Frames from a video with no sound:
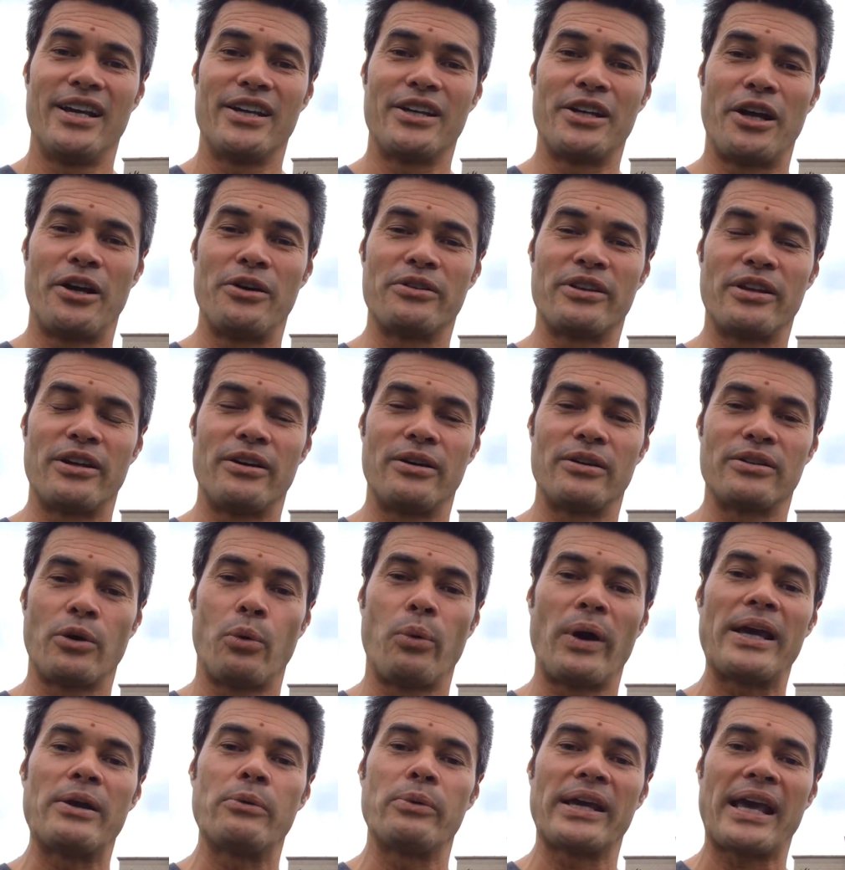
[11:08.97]
You know, the
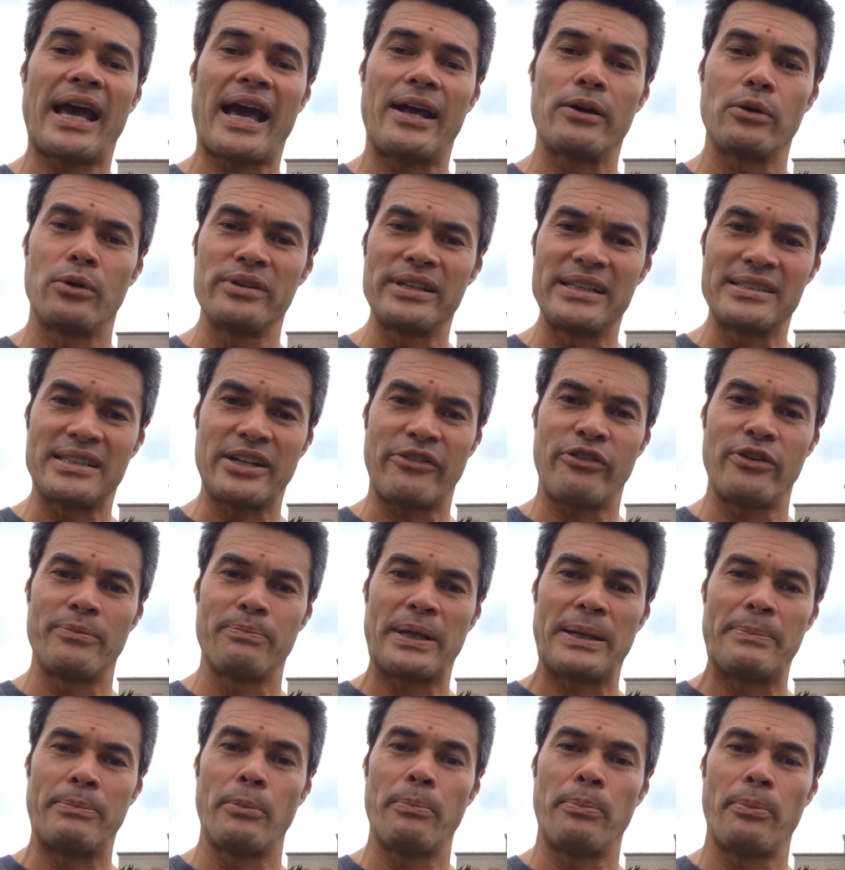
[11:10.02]
way we had all these different
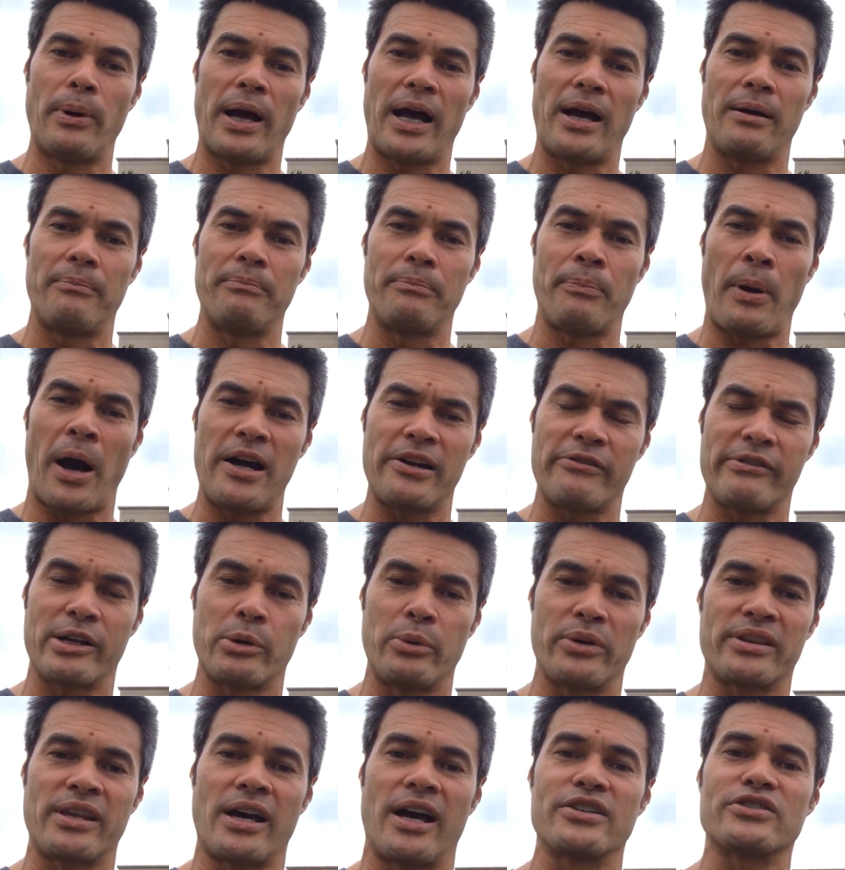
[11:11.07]
people
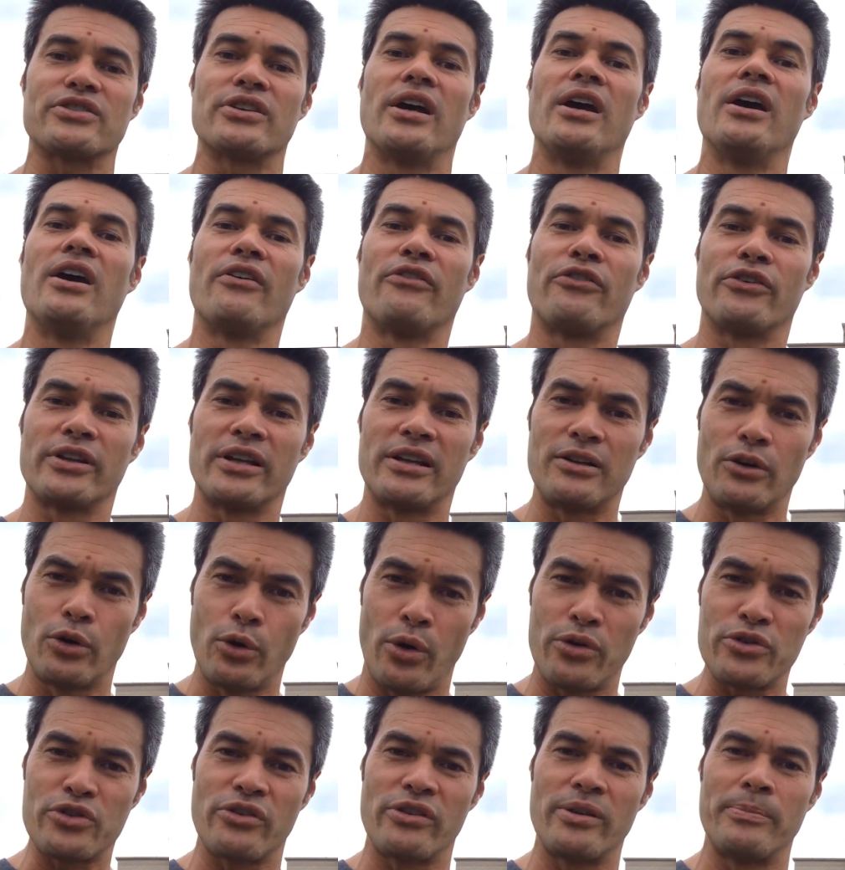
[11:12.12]
partnering with us for the
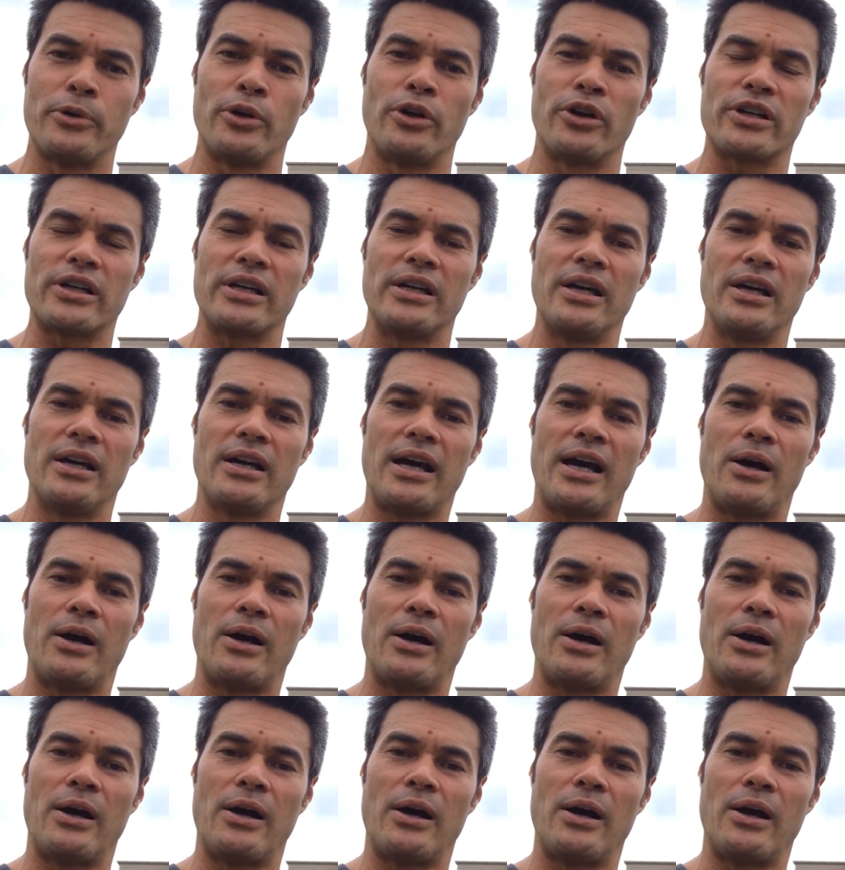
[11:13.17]
launch of the book